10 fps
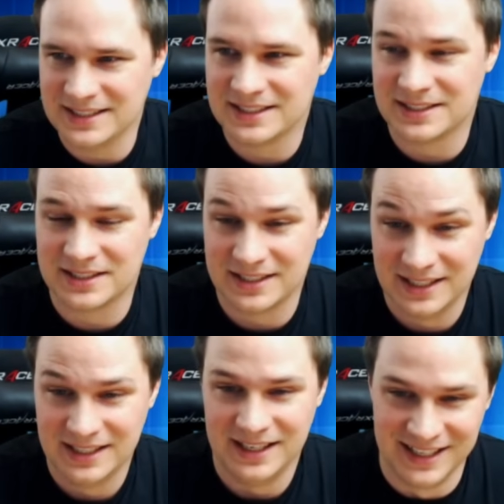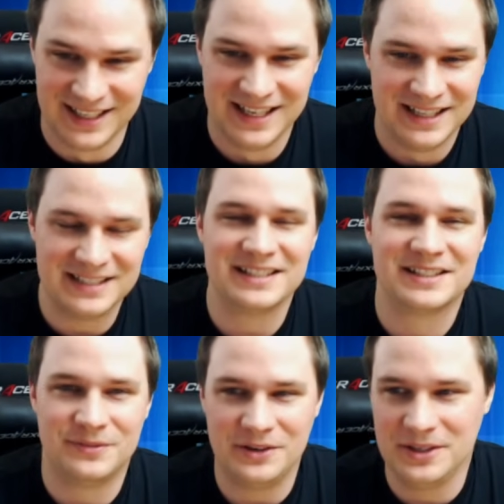
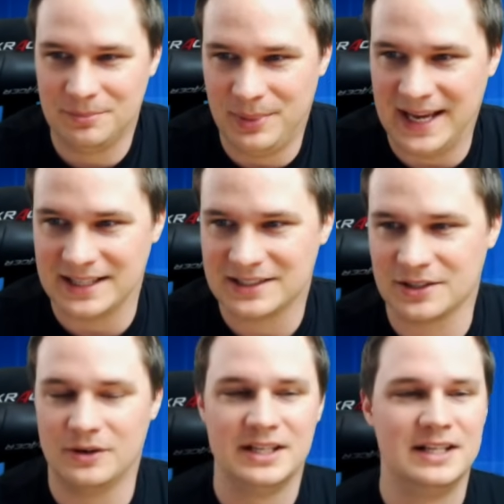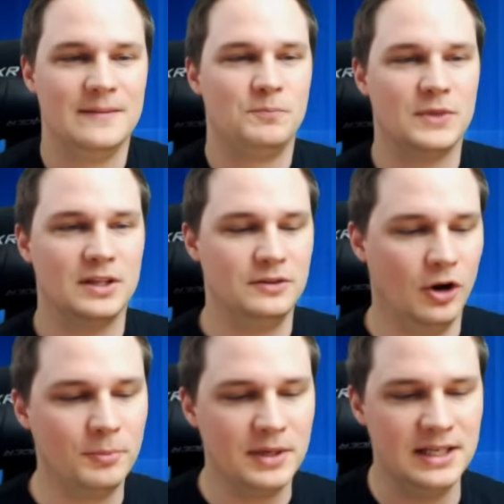is very bad. So
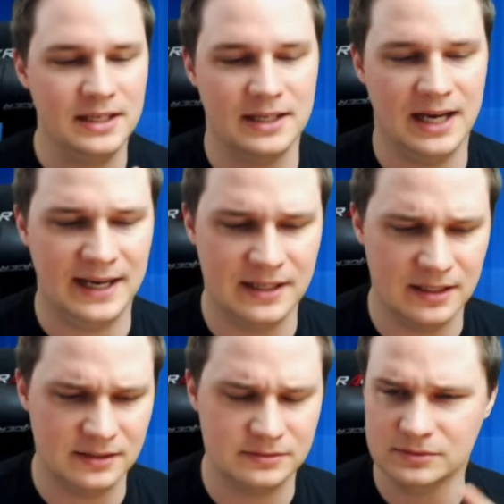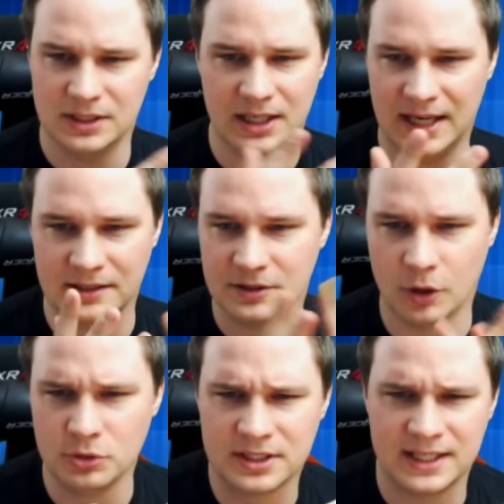normally I
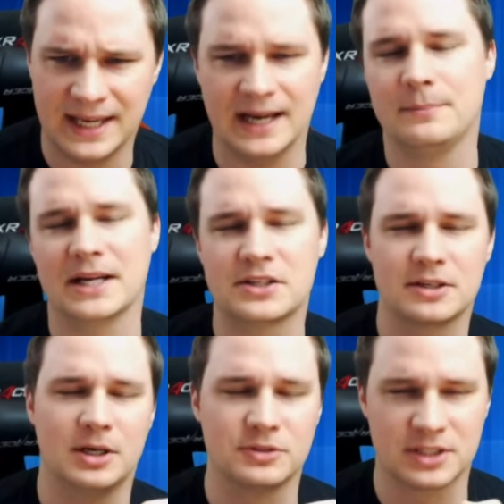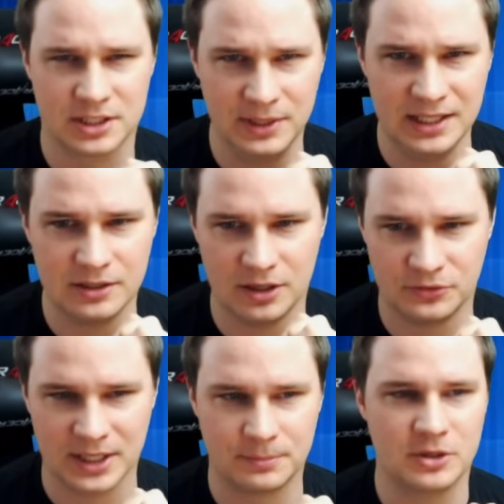don't care much about screen door
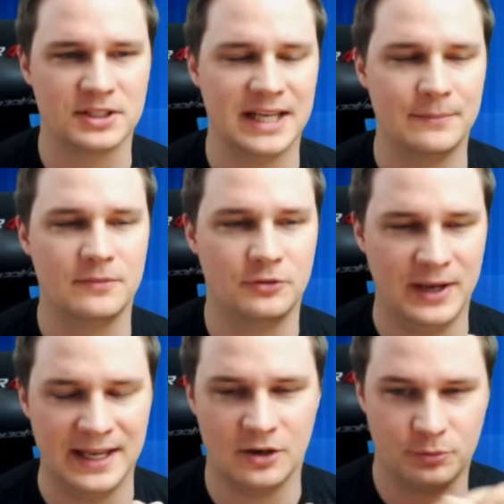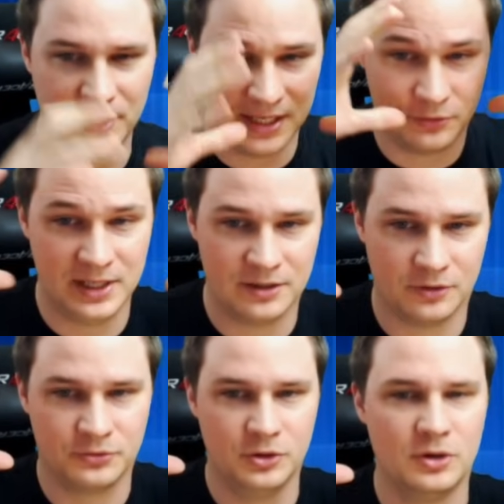effect because I'm a fan of big field
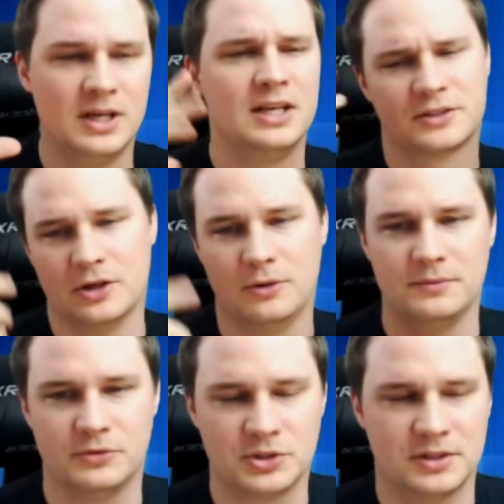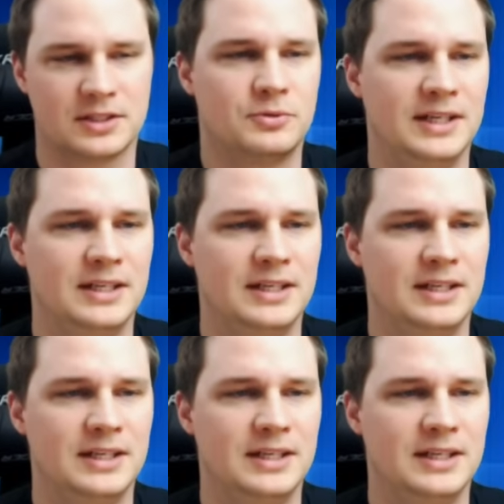of view, so screen